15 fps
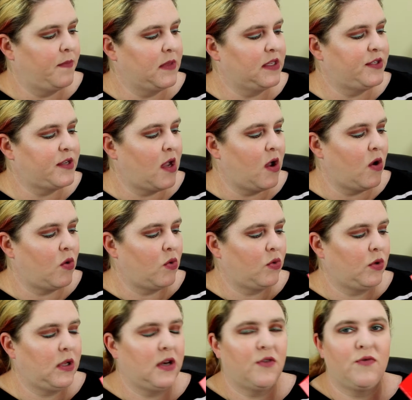So,
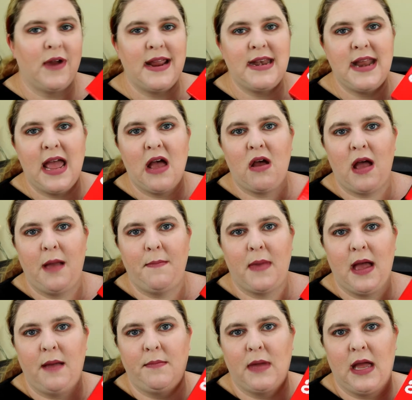you know, right now
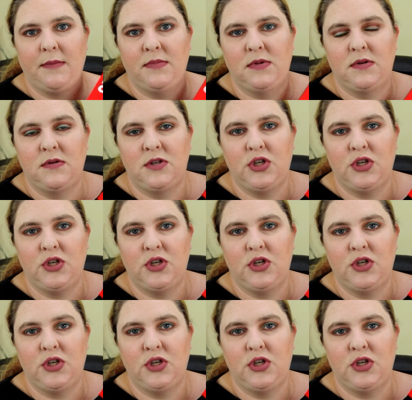I'm